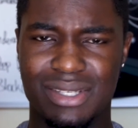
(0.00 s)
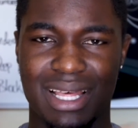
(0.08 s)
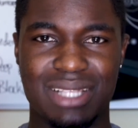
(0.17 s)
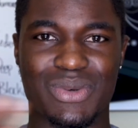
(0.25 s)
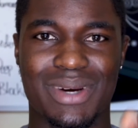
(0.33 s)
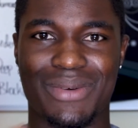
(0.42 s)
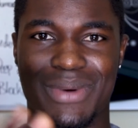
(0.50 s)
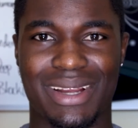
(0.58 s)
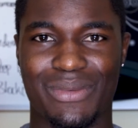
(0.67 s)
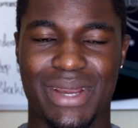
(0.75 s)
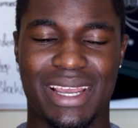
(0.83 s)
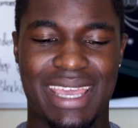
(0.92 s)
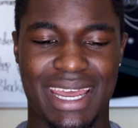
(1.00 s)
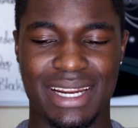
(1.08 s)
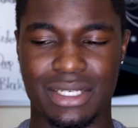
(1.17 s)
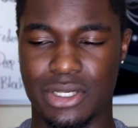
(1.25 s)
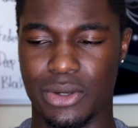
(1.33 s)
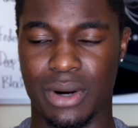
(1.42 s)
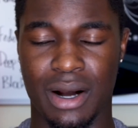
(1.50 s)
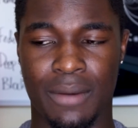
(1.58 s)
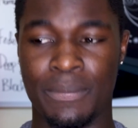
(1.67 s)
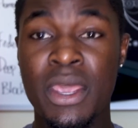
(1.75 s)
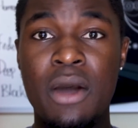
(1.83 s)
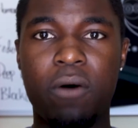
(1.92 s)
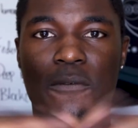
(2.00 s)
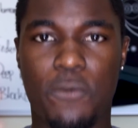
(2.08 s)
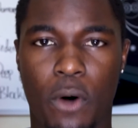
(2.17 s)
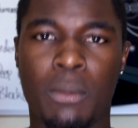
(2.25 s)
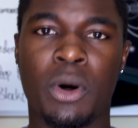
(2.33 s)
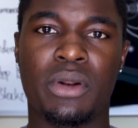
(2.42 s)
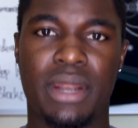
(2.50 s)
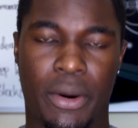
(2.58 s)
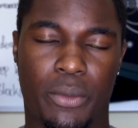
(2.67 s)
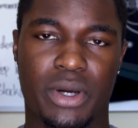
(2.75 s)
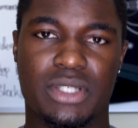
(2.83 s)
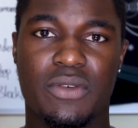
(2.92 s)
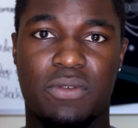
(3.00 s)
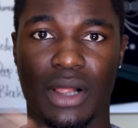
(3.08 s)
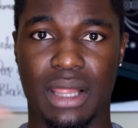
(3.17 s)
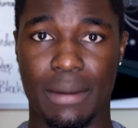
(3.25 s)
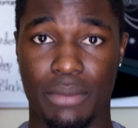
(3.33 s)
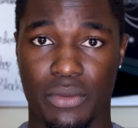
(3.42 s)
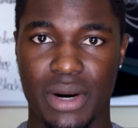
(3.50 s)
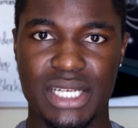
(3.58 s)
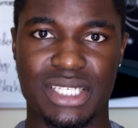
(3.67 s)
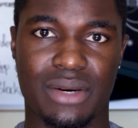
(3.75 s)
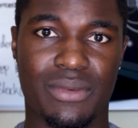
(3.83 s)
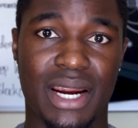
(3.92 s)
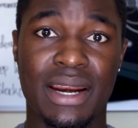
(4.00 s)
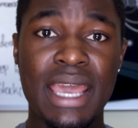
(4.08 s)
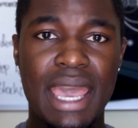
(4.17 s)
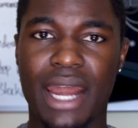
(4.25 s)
So that's why we get into formal networks of collaboration, right?